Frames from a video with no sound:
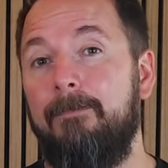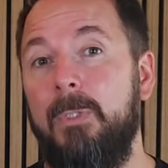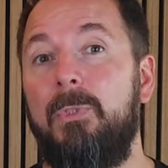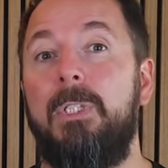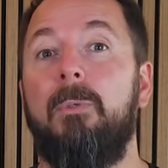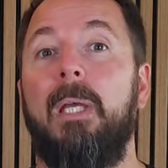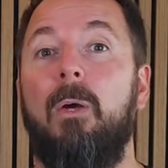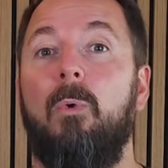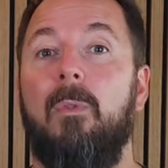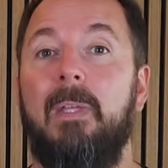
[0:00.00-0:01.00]
You still
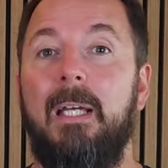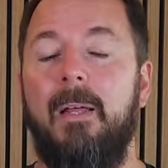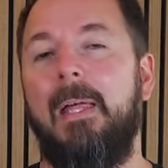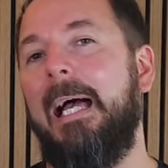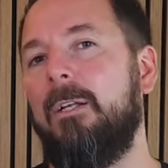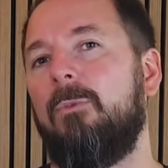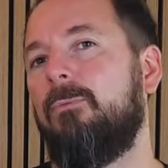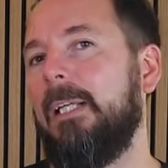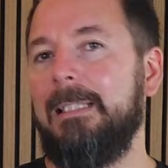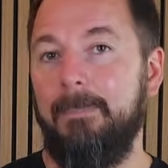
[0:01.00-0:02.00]
get all of the other add-on
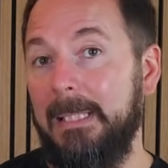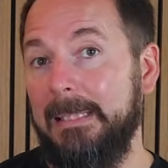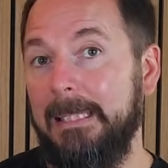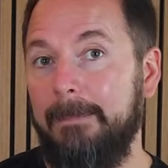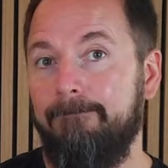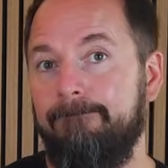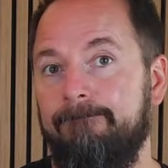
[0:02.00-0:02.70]
flexibility.